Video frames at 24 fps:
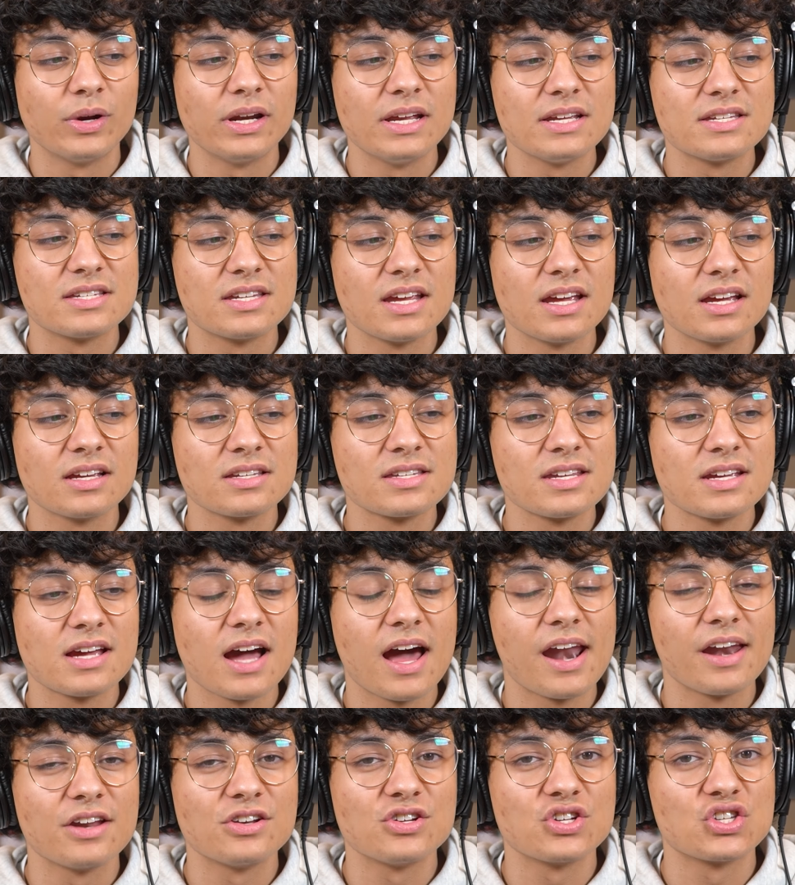When he sings, he
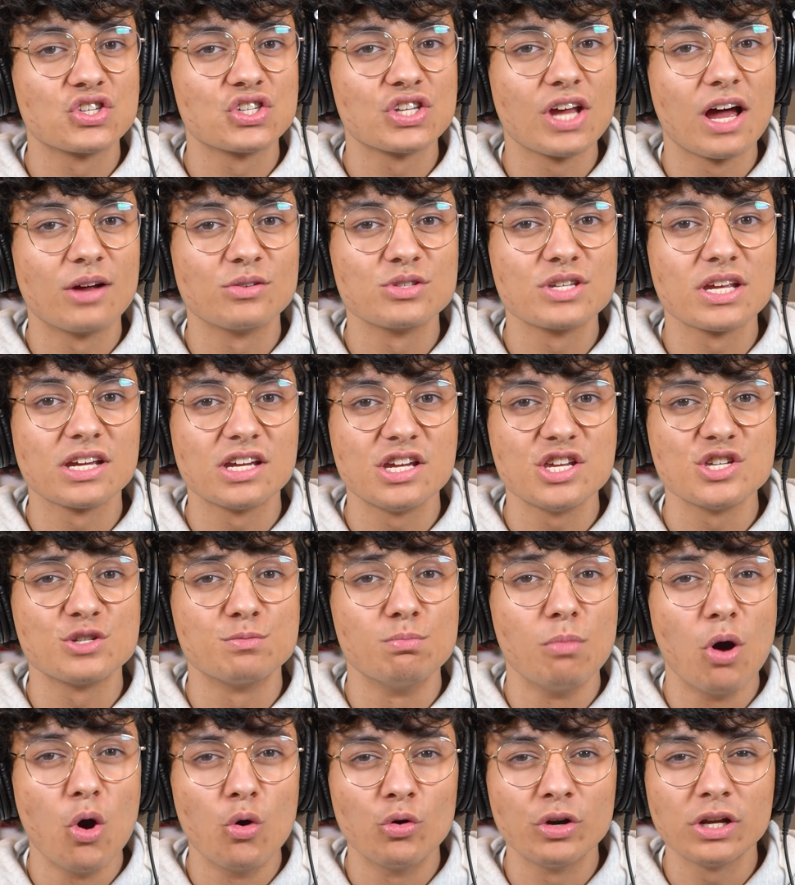kind of just sounds like he's
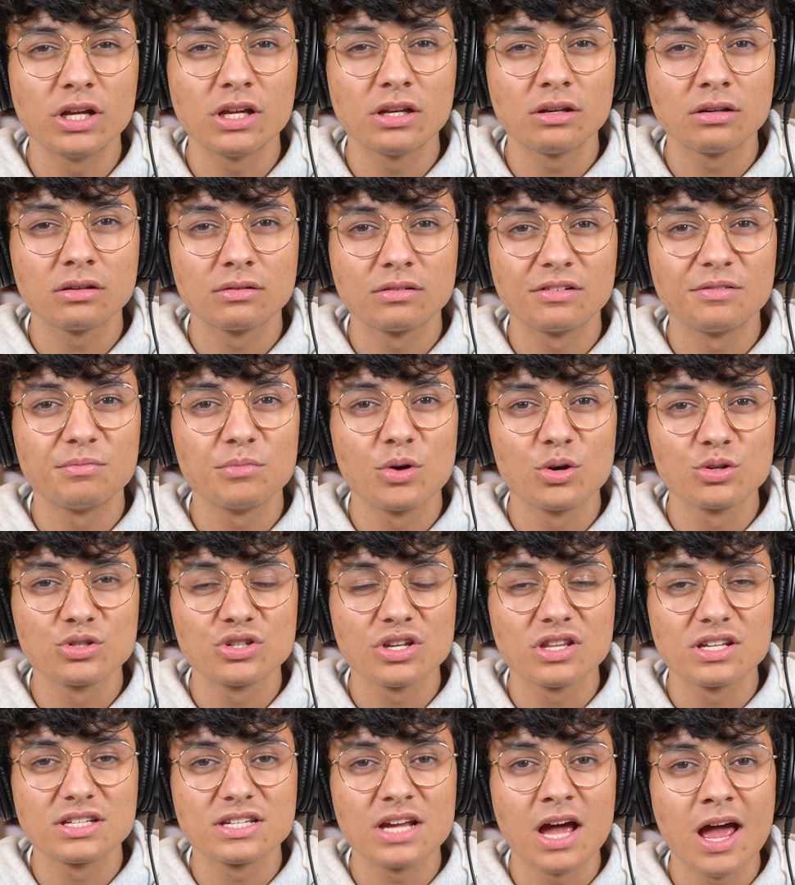moaning
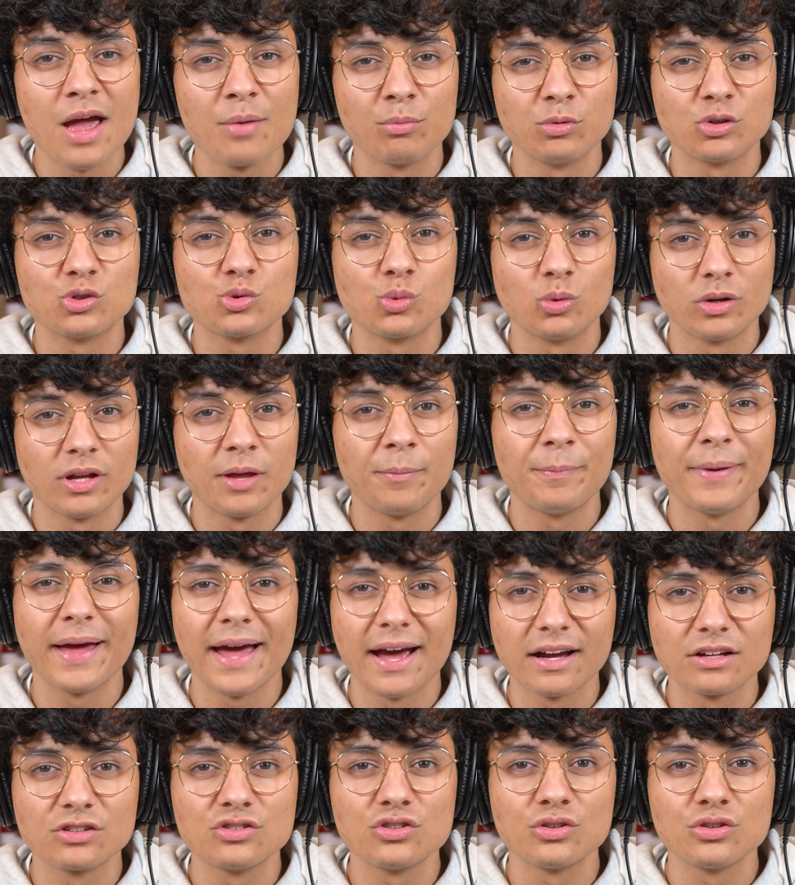most of the time, which we'll get back